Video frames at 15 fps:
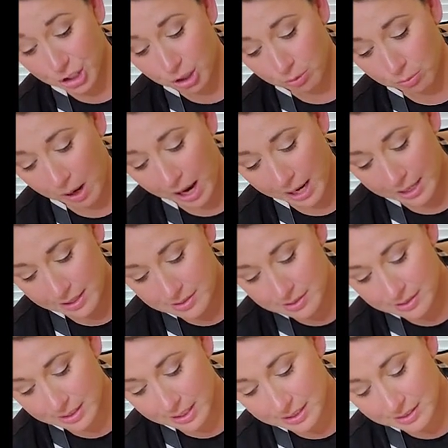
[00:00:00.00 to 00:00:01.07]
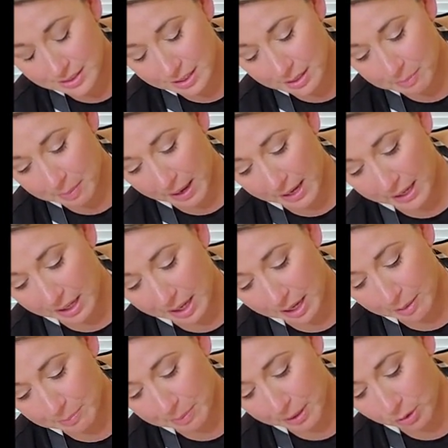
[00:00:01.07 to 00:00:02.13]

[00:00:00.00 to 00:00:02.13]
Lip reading: gonna rise. It's gonna bake up